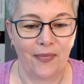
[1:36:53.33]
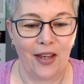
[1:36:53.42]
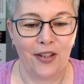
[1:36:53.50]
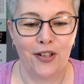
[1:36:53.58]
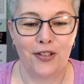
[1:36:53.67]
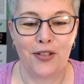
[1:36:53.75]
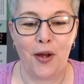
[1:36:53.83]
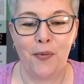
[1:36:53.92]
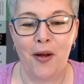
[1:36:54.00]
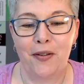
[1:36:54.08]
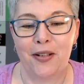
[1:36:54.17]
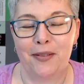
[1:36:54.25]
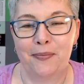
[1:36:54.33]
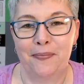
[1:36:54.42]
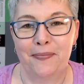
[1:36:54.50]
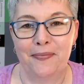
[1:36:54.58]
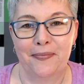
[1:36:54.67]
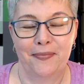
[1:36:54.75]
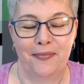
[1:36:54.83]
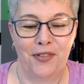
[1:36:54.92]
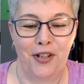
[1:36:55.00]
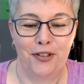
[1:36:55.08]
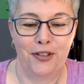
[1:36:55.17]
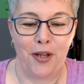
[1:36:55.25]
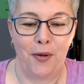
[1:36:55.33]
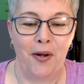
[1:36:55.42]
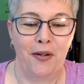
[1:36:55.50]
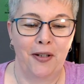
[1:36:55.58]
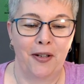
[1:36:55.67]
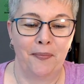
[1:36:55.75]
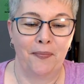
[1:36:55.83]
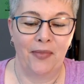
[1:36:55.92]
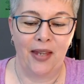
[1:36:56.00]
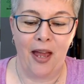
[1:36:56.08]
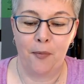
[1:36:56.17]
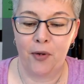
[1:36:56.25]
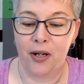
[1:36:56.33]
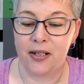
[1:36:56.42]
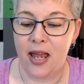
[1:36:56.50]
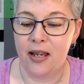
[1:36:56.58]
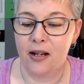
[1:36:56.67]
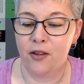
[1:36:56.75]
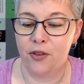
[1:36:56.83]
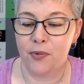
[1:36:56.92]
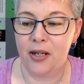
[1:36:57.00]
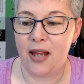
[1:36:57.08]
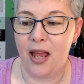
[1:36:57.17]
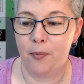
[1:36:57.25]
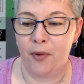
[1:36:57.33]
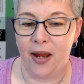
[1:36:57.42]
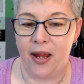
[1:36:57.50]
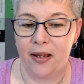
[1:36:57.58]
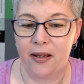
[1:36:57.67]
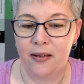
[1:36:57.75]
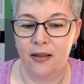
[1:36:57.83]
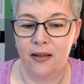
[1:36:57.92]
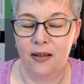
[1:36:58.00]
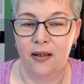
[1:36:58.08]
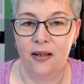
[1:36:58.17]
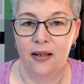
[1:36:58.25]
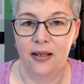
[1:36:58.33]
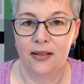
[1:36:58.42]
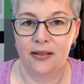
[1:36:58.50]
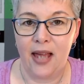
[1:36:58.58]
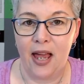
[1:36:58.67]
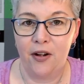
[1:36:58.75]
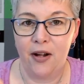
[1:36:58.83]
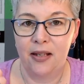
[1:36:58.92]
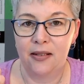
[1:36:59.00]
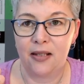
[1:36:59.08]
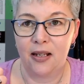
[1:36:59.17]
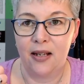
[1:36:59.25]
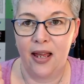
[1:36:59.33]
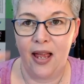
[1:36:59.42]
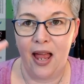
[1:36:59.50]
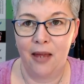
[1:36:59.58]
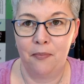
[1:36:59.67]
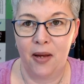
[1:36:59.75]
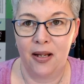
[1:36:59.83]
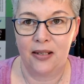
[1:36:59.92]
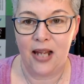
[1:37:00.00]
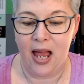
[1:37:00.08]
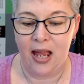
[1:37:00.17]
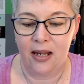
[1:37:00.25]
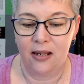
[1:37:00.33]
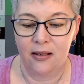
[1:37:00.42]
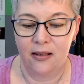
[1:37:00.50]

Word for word: You're so welcome. You're so welcome. Yep, we're taking a three-day break, Saturday, Sunday, and Monday.